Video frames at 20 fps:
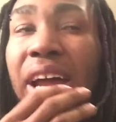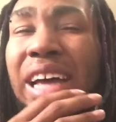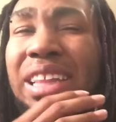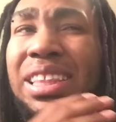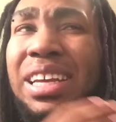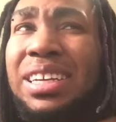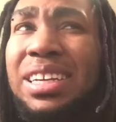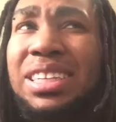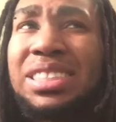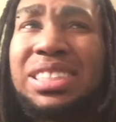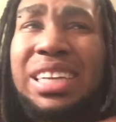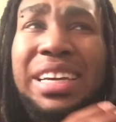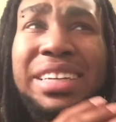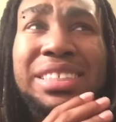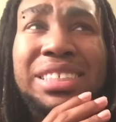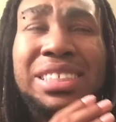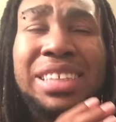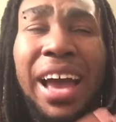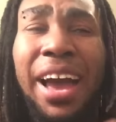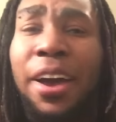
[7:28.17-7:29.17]
I think this
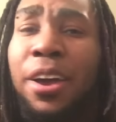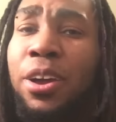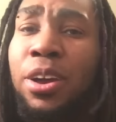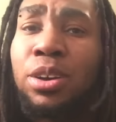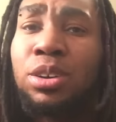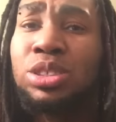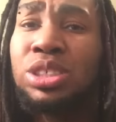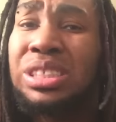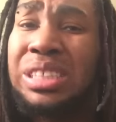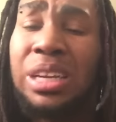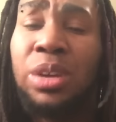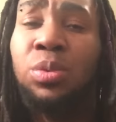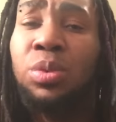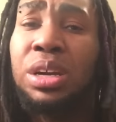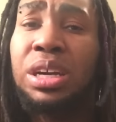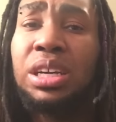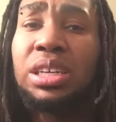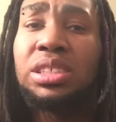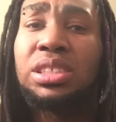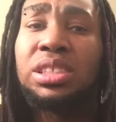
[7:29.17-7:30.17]
entire
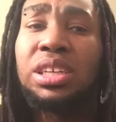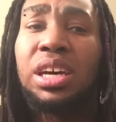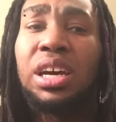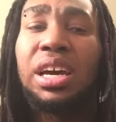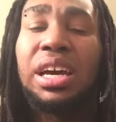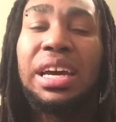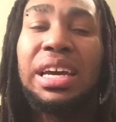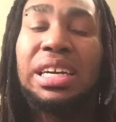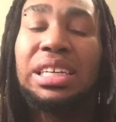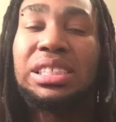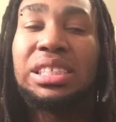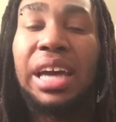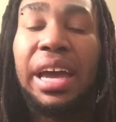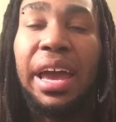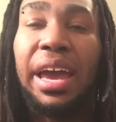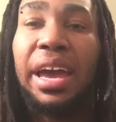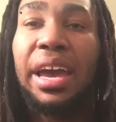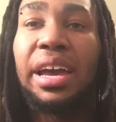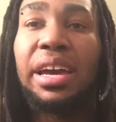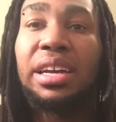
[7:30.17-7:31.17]
series, he's
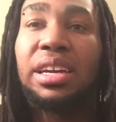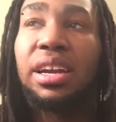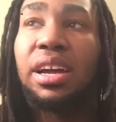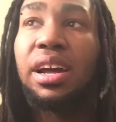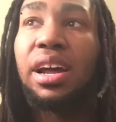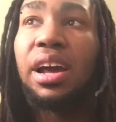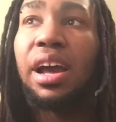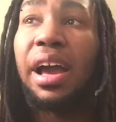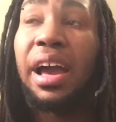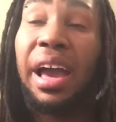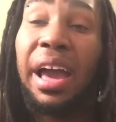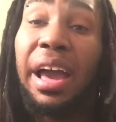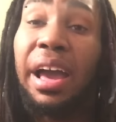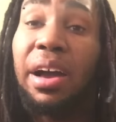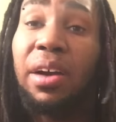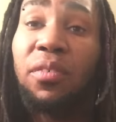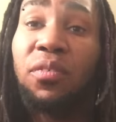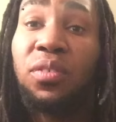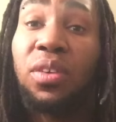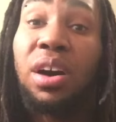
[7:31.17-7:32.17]
had
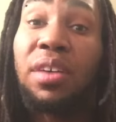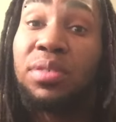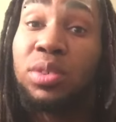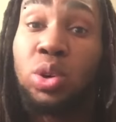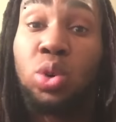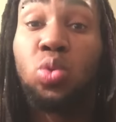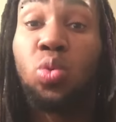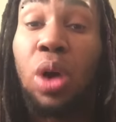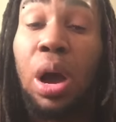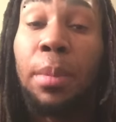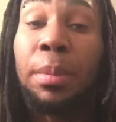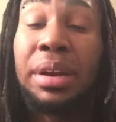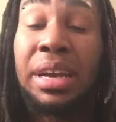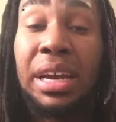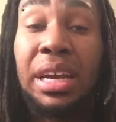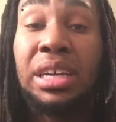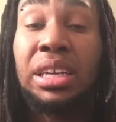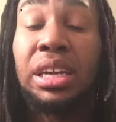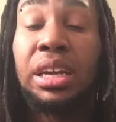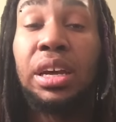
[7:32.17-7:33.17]
half of Kurama
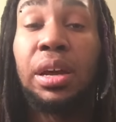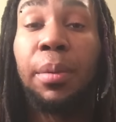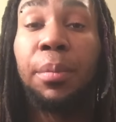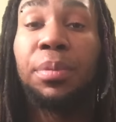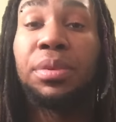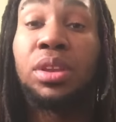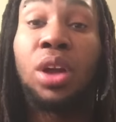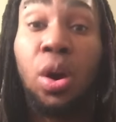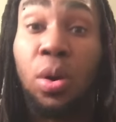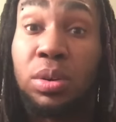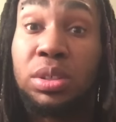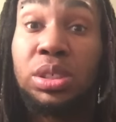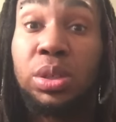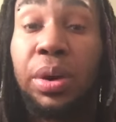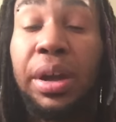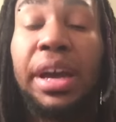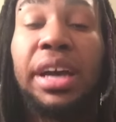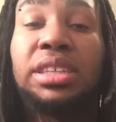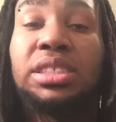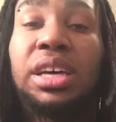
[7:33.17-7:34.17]
in him.
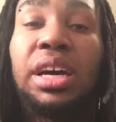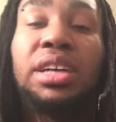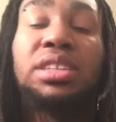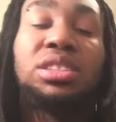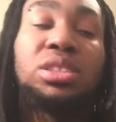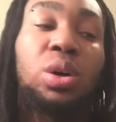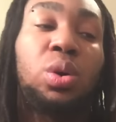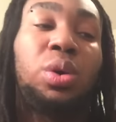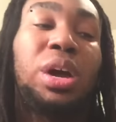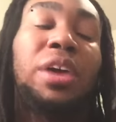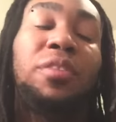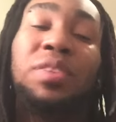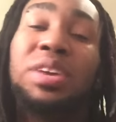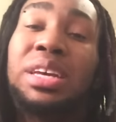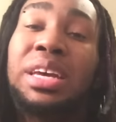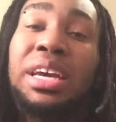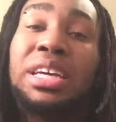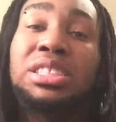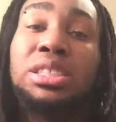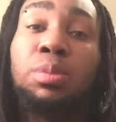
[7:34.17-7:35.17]
Naruto has. So if
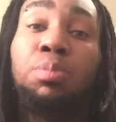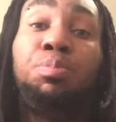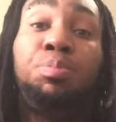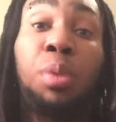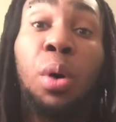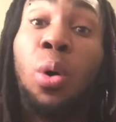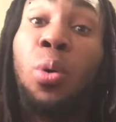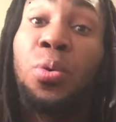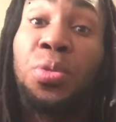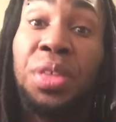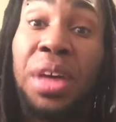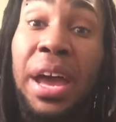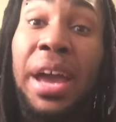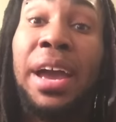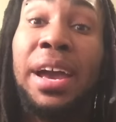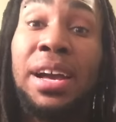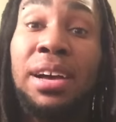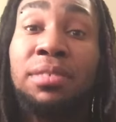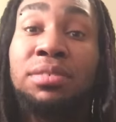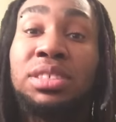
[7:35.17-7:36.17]
he gets both
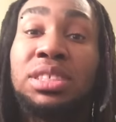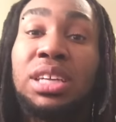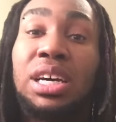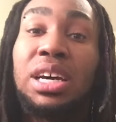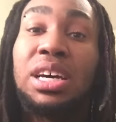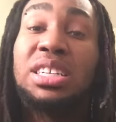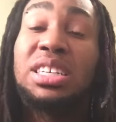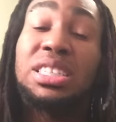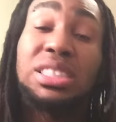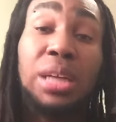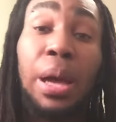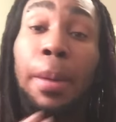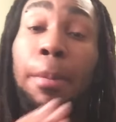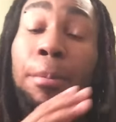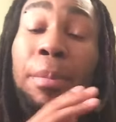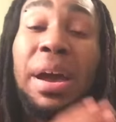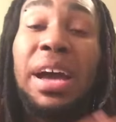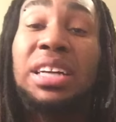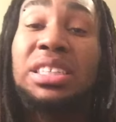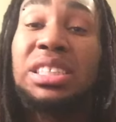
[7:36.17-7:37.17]
halves, just
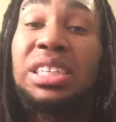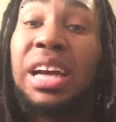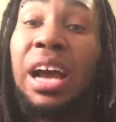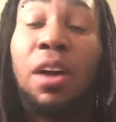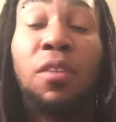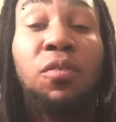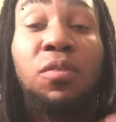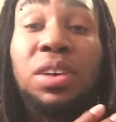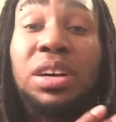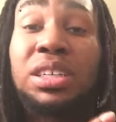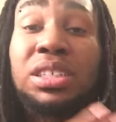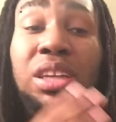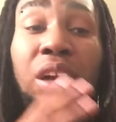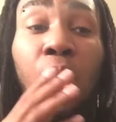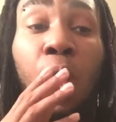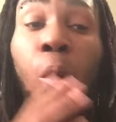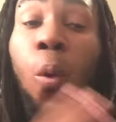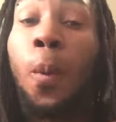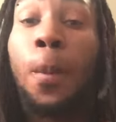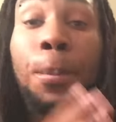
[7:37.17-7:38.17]
imagine how fucking
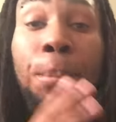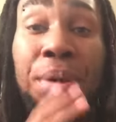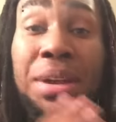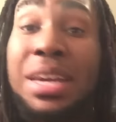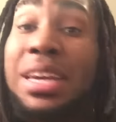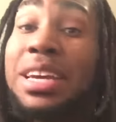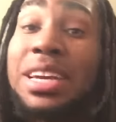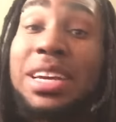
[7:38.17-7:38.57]
OP